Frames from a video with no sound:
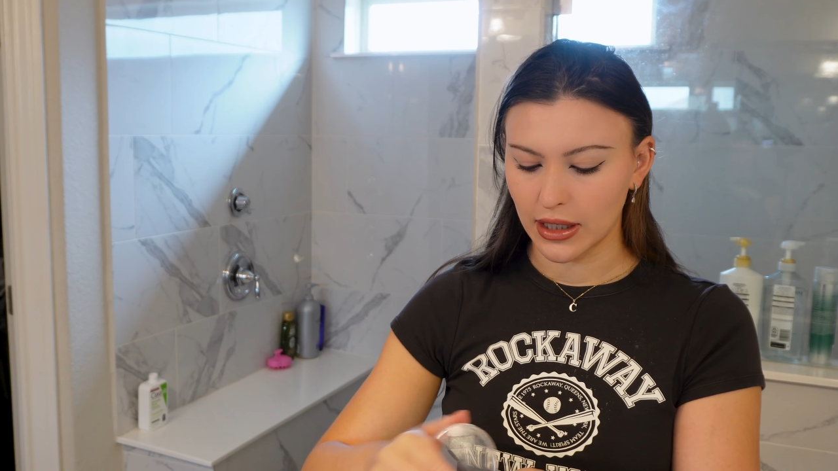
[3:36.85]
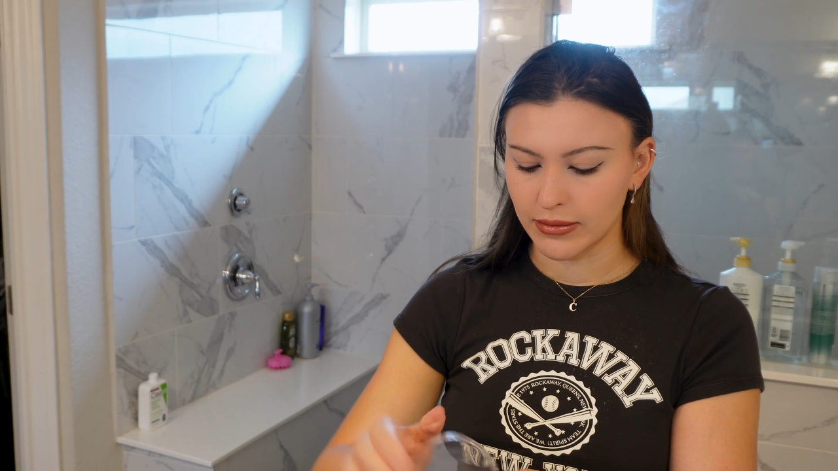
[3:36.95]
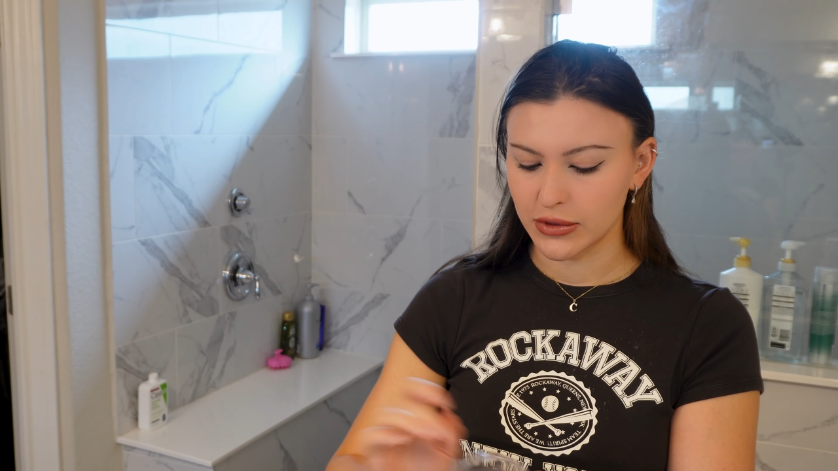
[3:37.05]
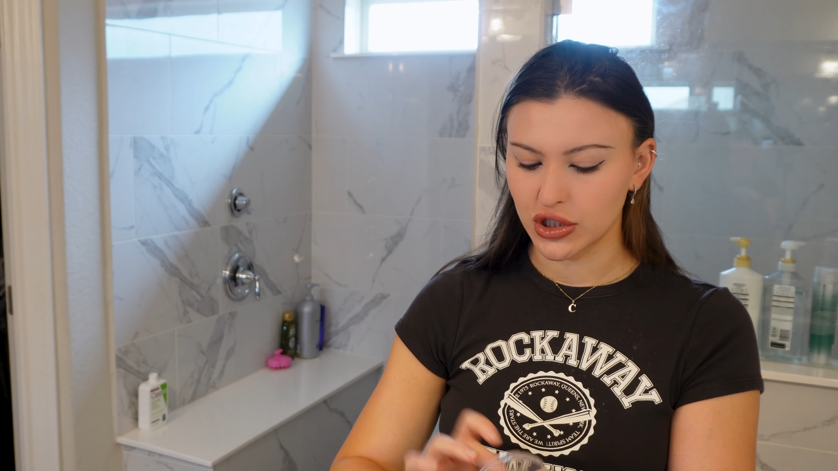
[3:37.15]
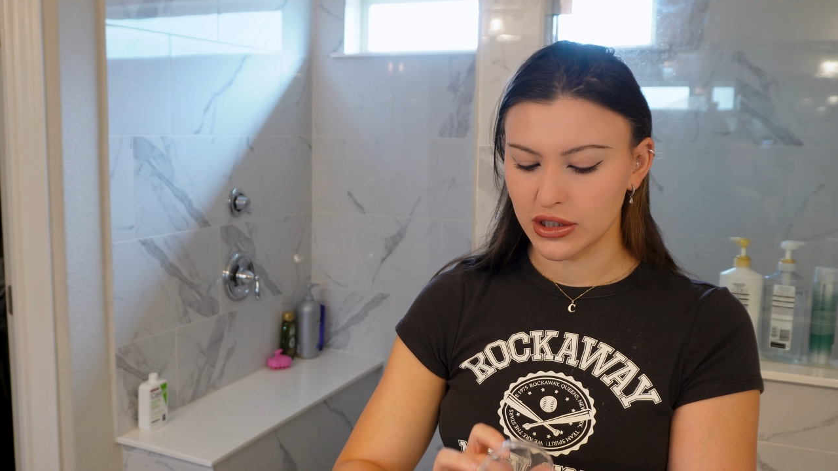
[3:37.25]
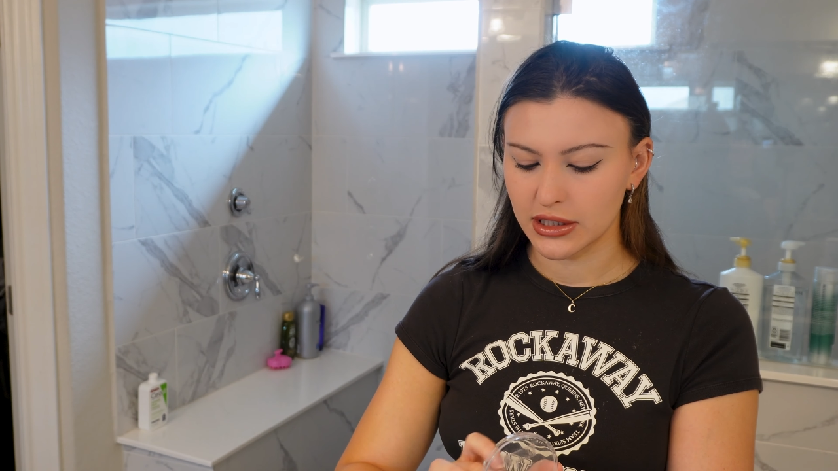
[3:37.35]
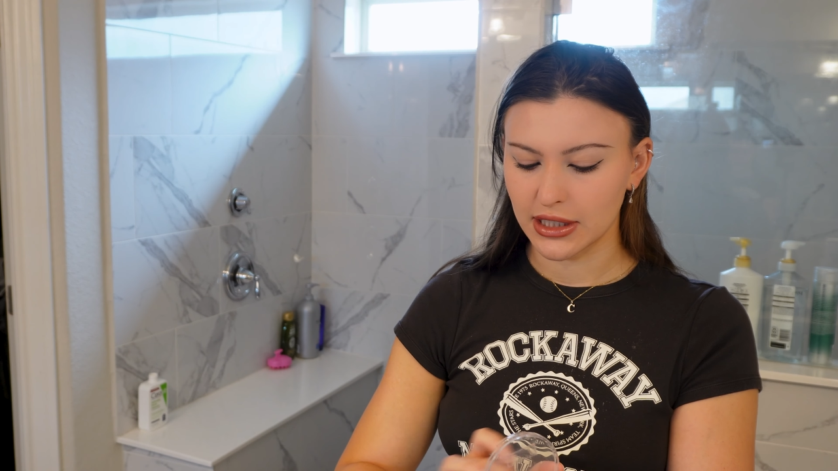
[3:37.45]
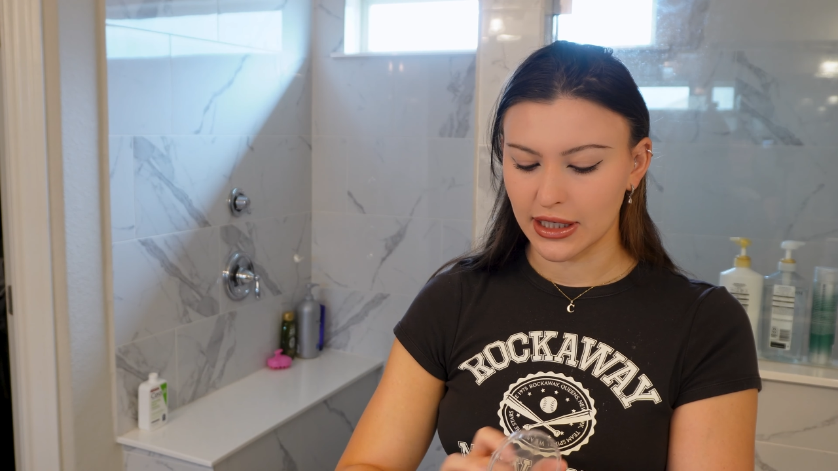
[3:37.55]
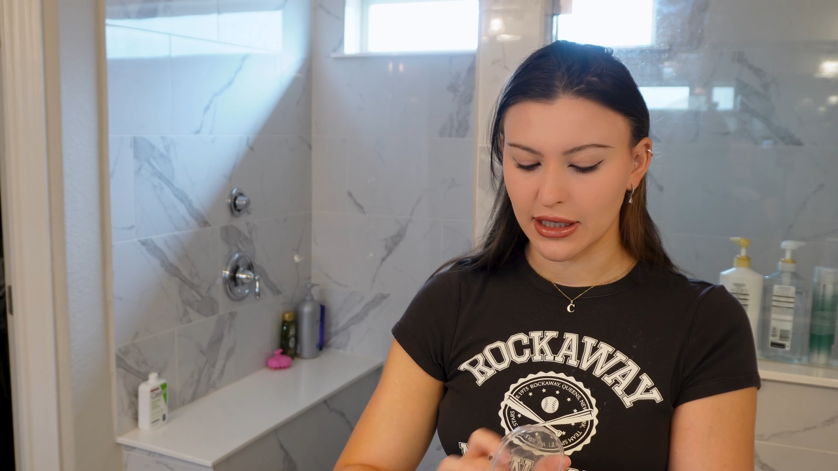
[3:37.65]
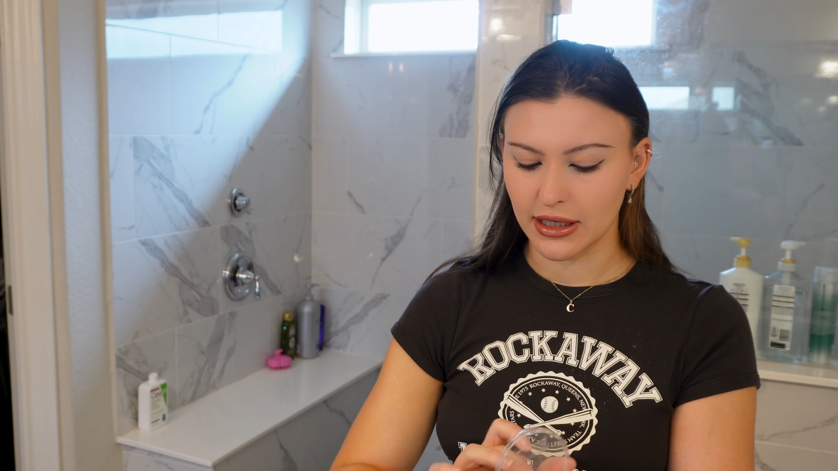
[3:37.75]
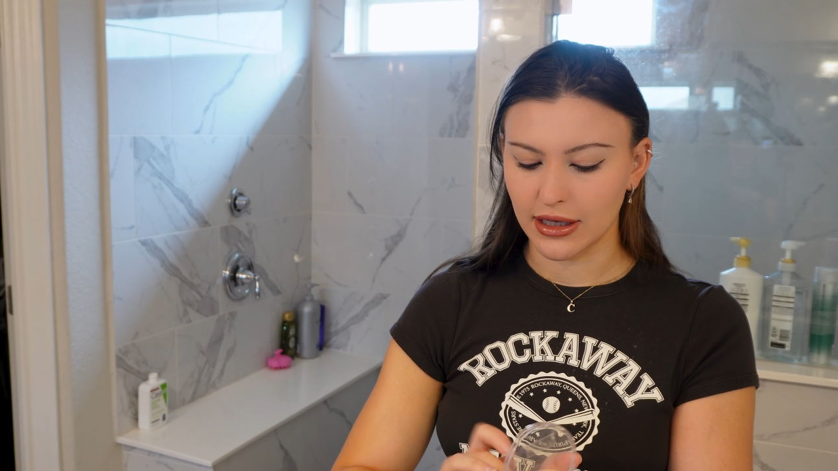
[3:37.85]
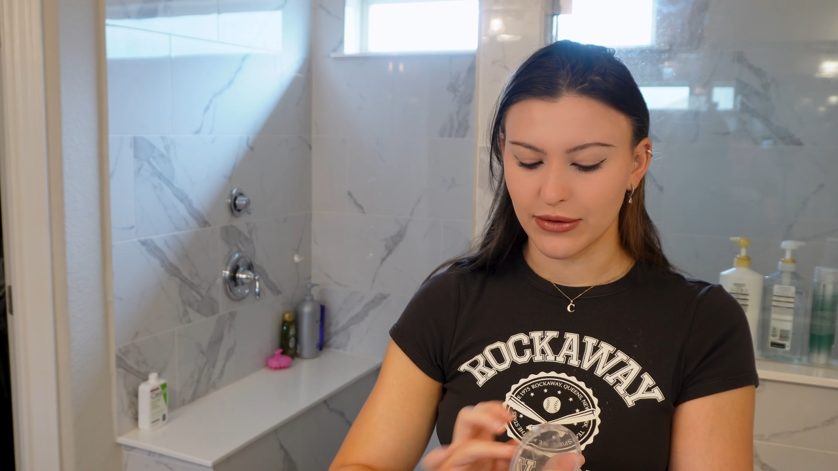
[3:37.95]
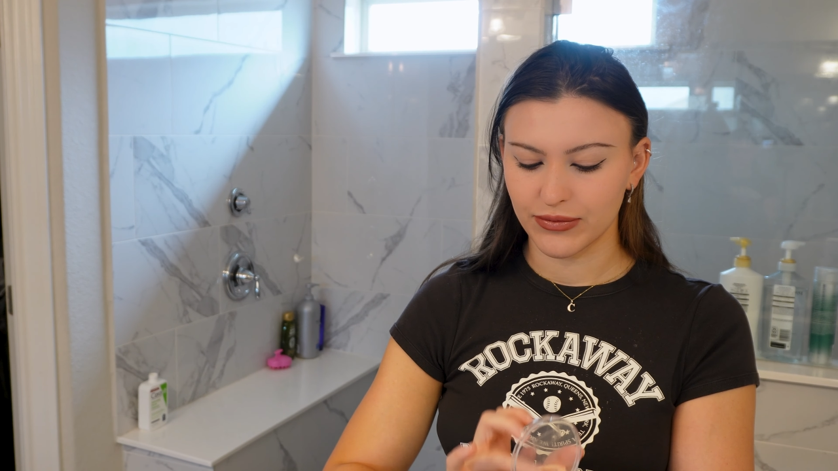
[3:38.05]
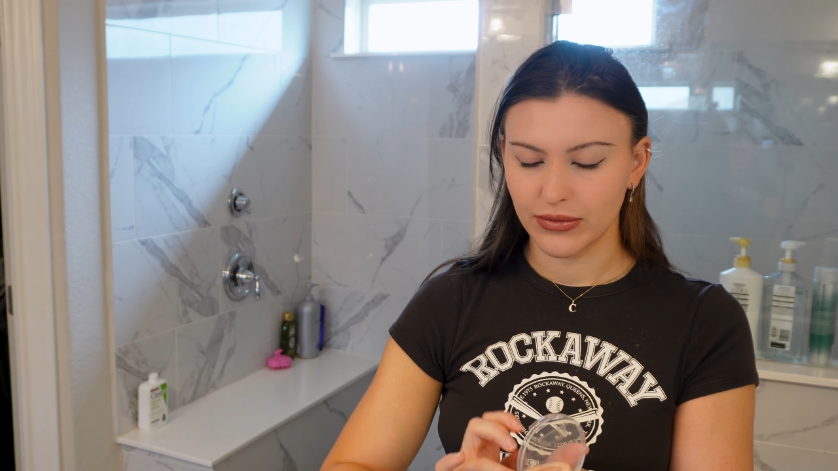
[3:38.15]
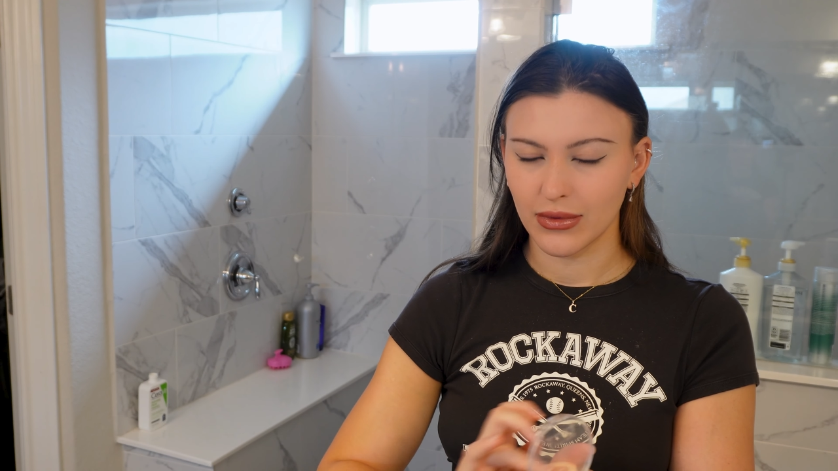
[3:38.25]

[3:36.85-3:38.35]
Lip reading: I'm just taking it